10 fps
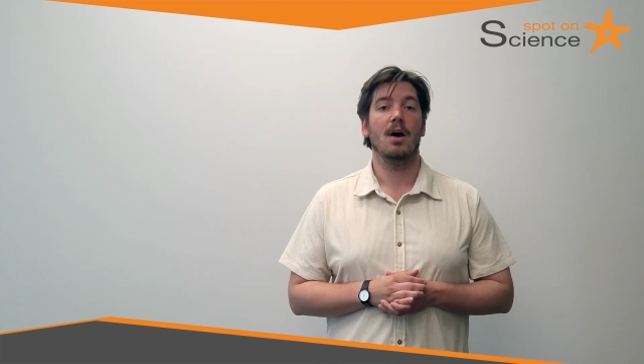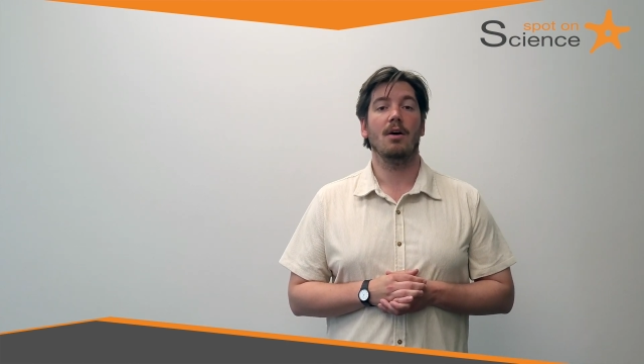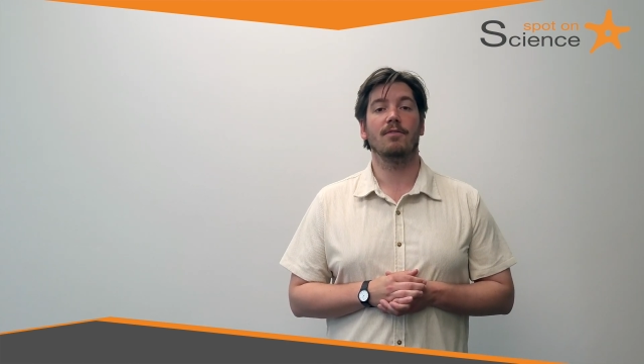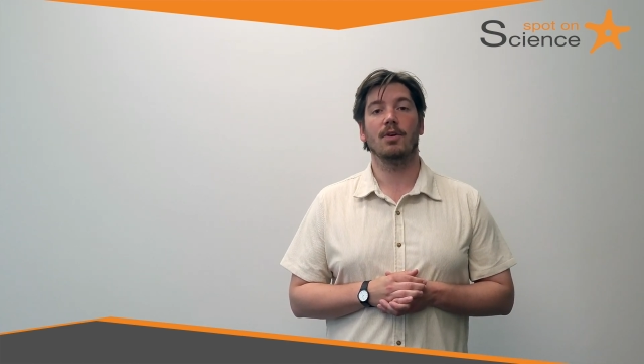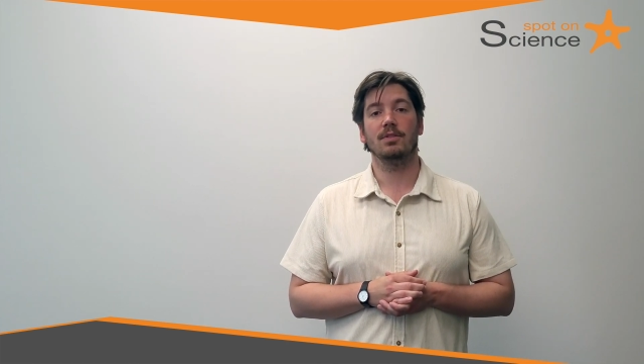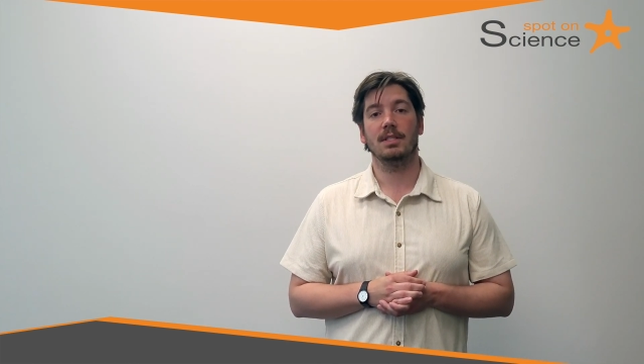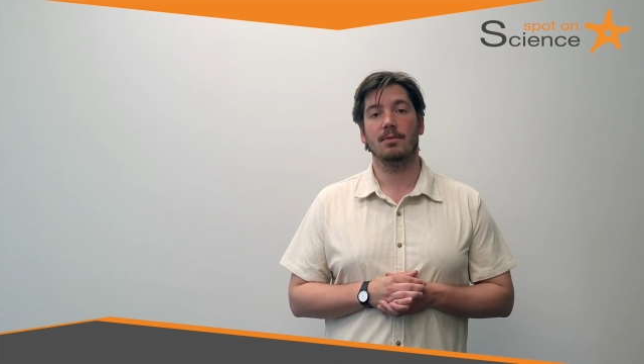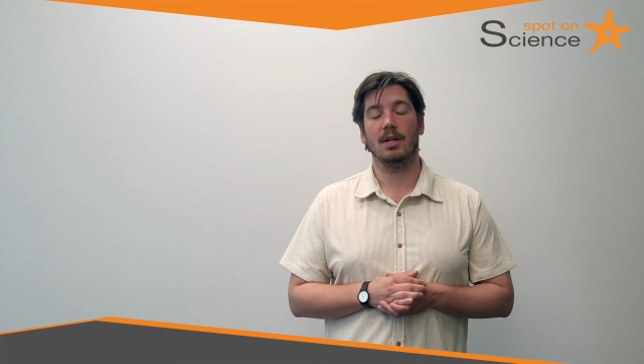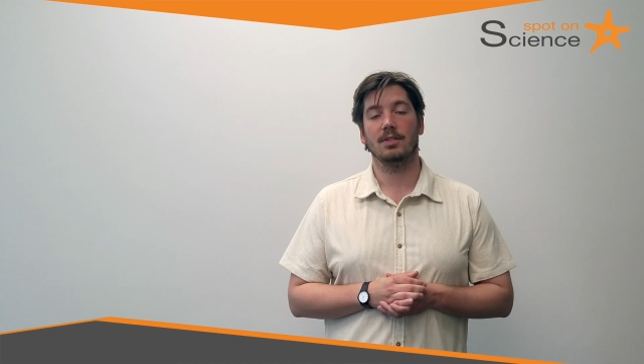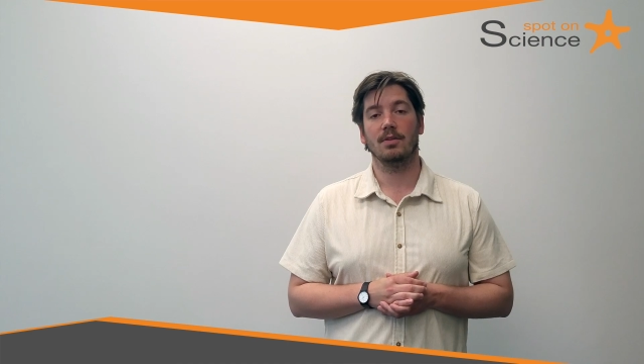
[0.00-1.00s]
of
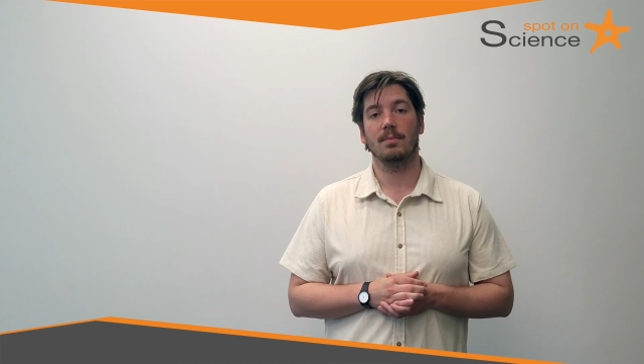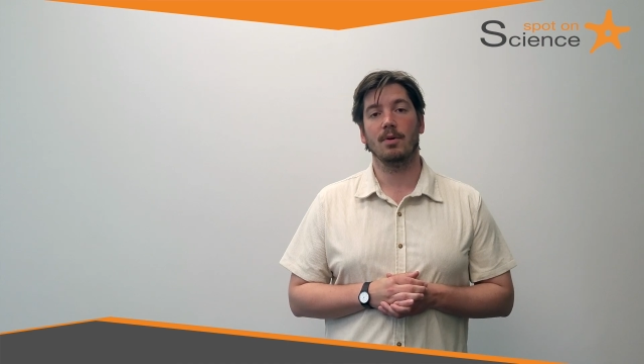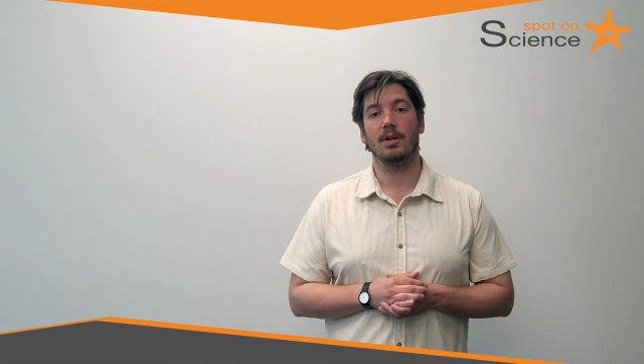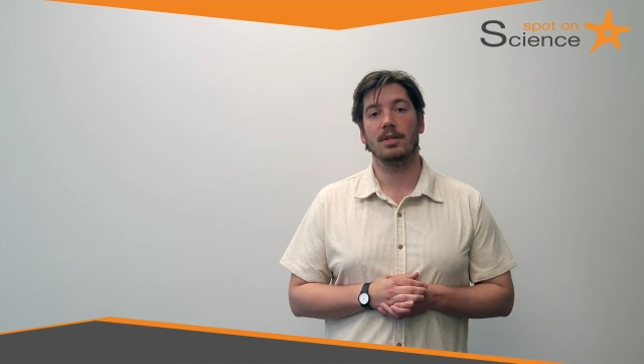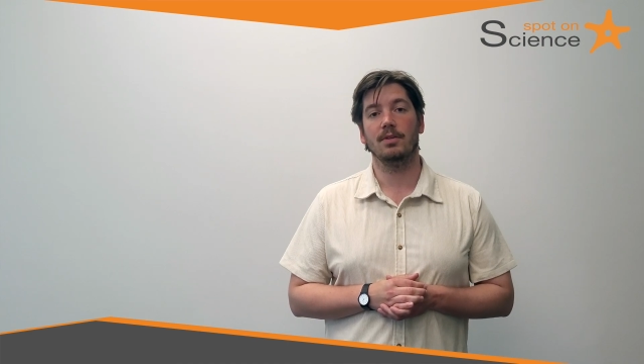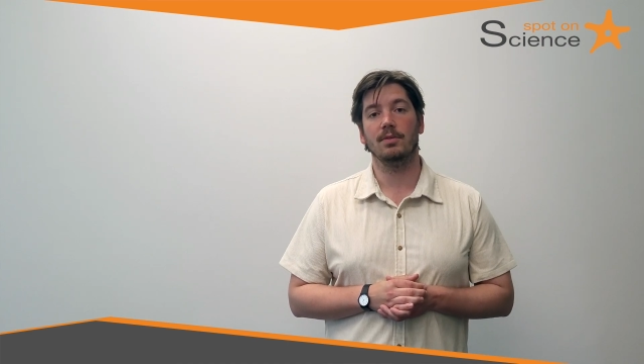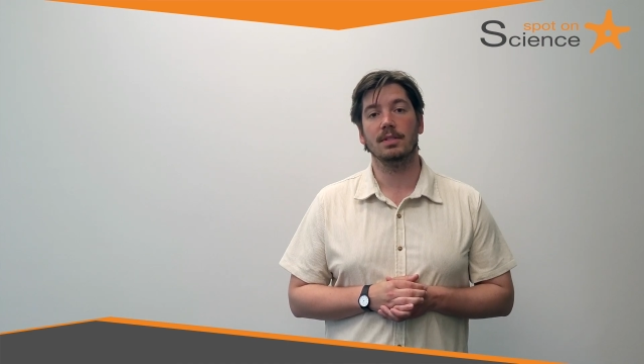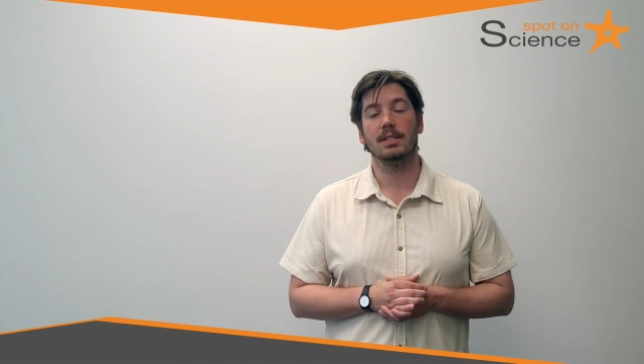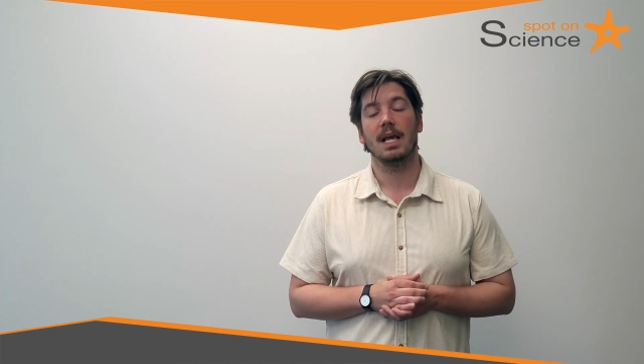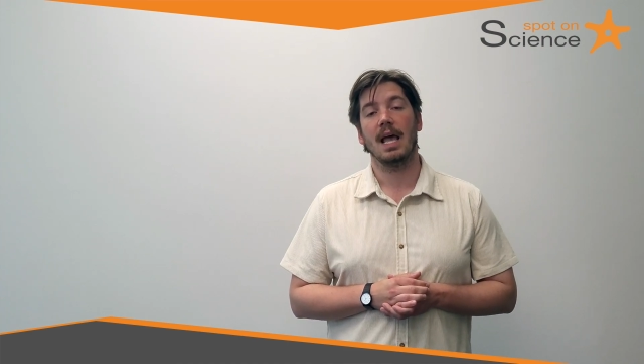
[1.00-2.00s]
co-stimulatory molecules